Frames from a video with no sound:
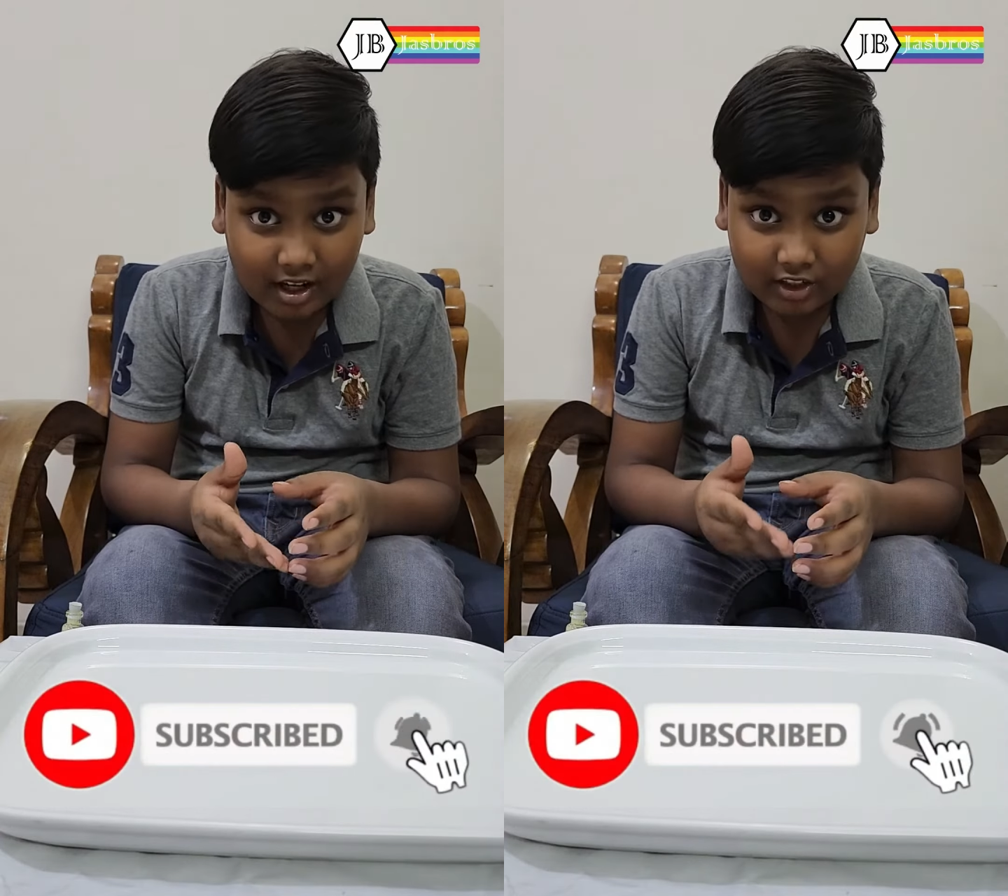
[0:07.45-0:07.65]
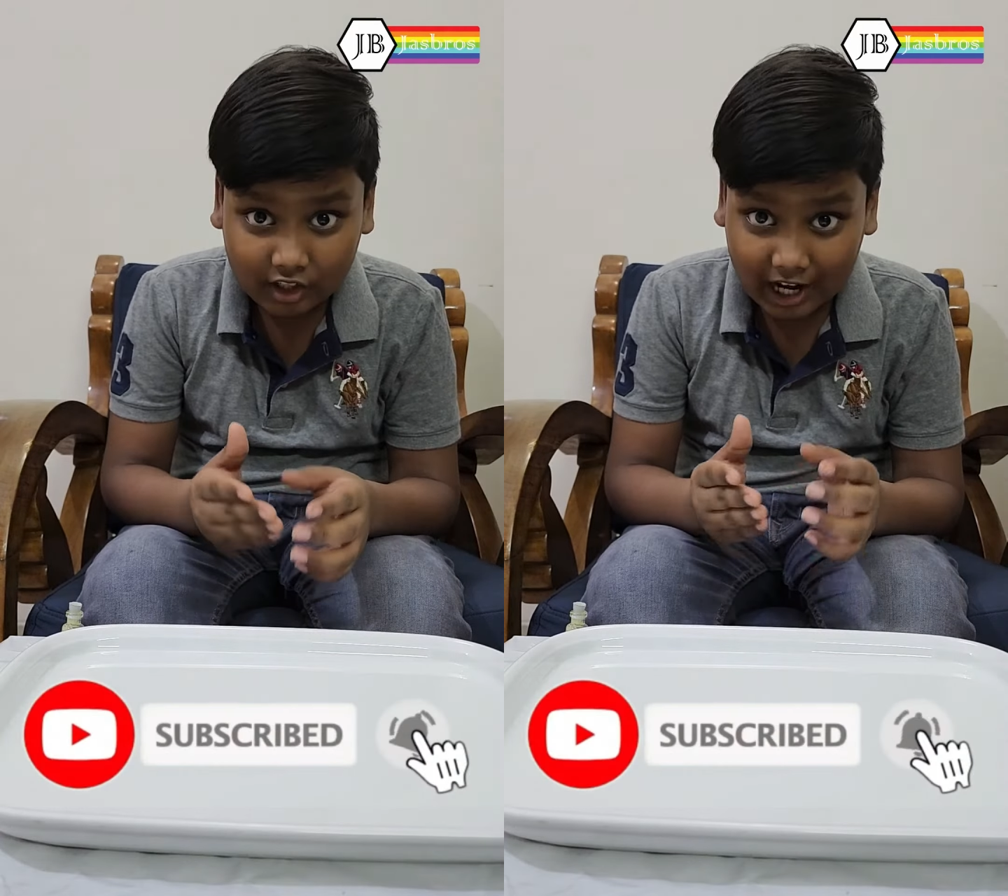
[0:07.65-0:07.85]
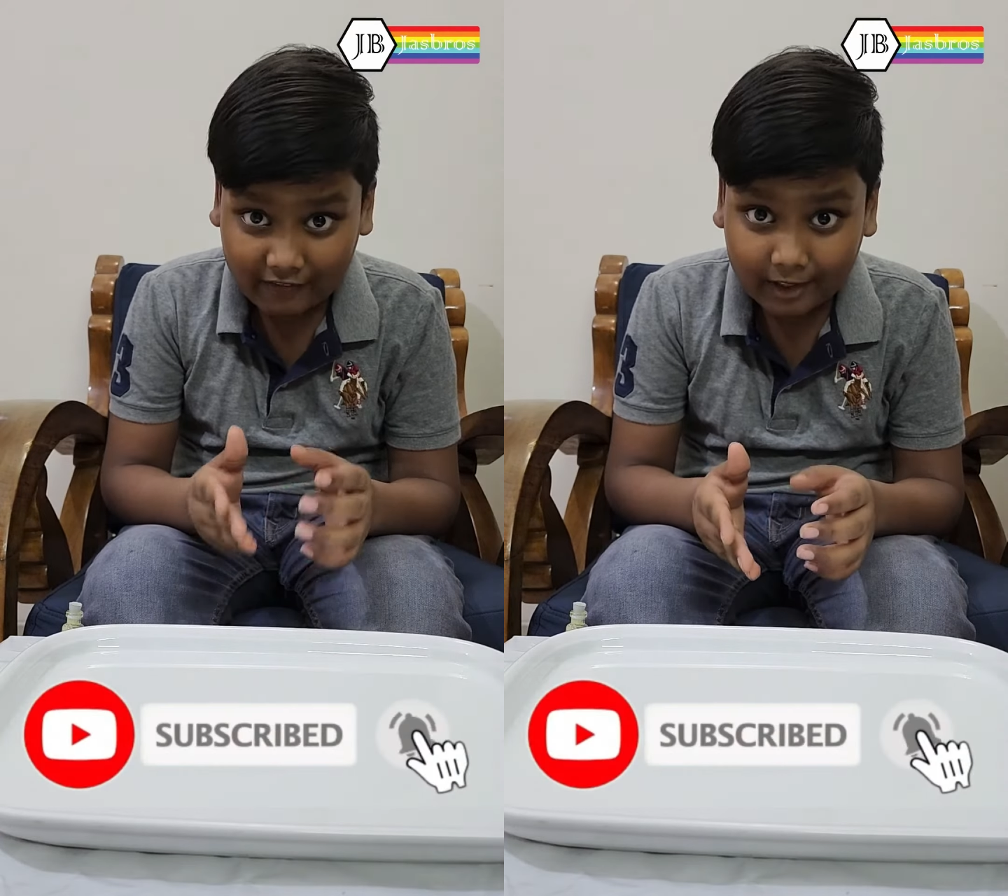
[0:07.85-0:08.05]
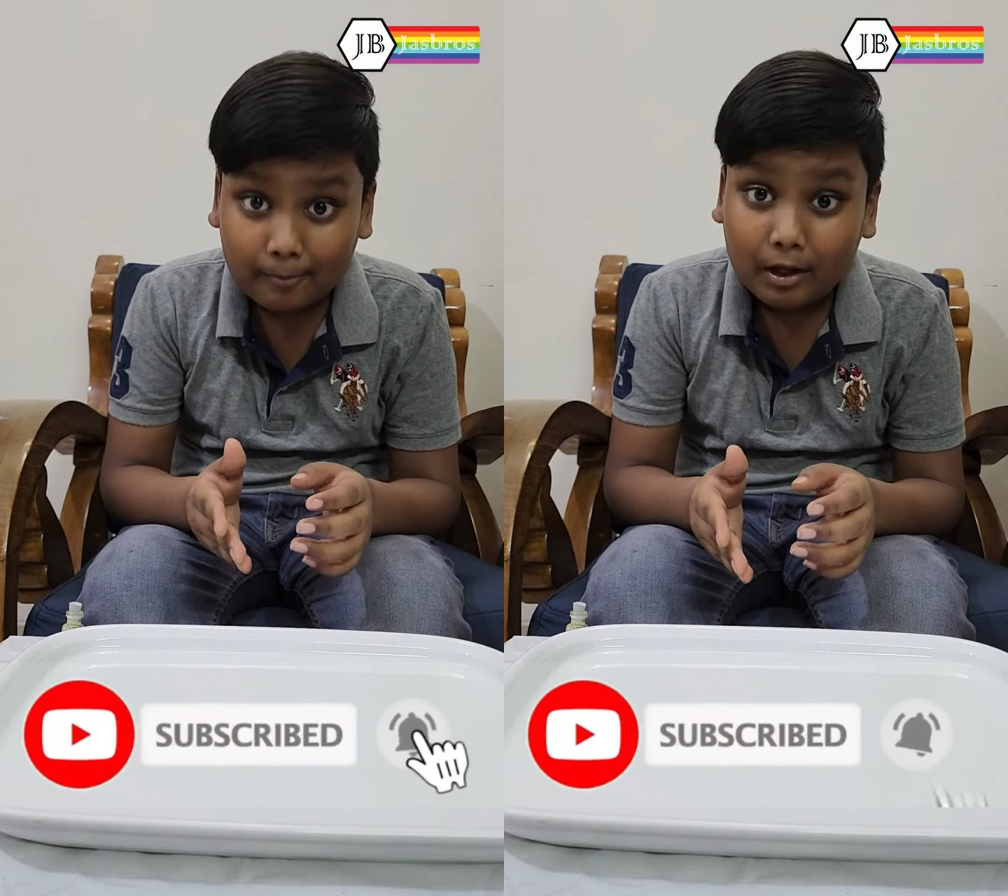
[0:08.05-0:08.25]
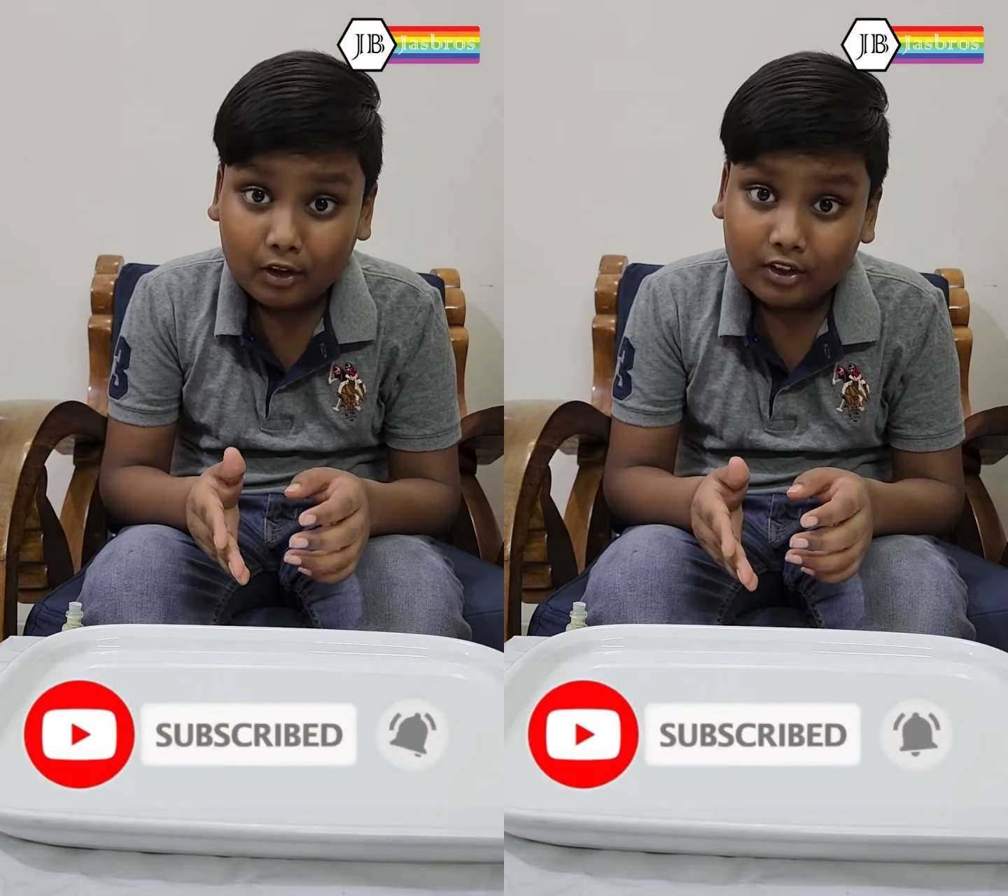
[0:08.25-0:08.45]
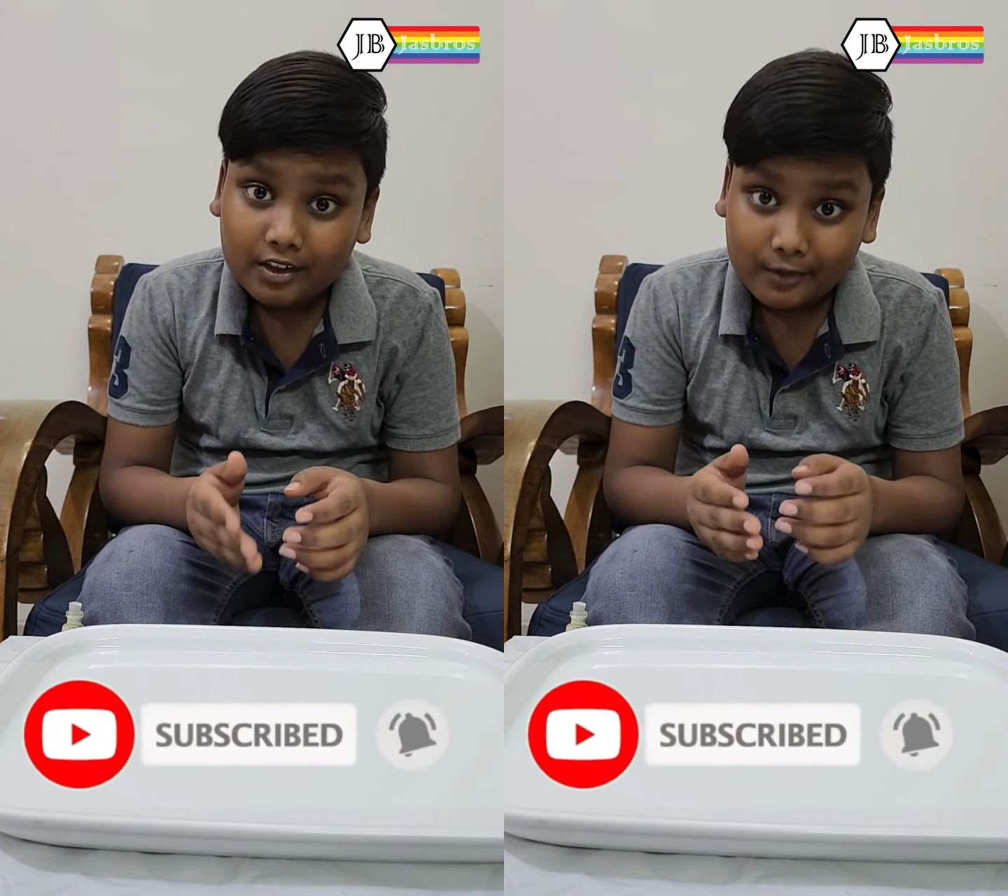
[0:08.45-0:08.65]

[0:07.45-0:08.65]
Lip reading: driving boats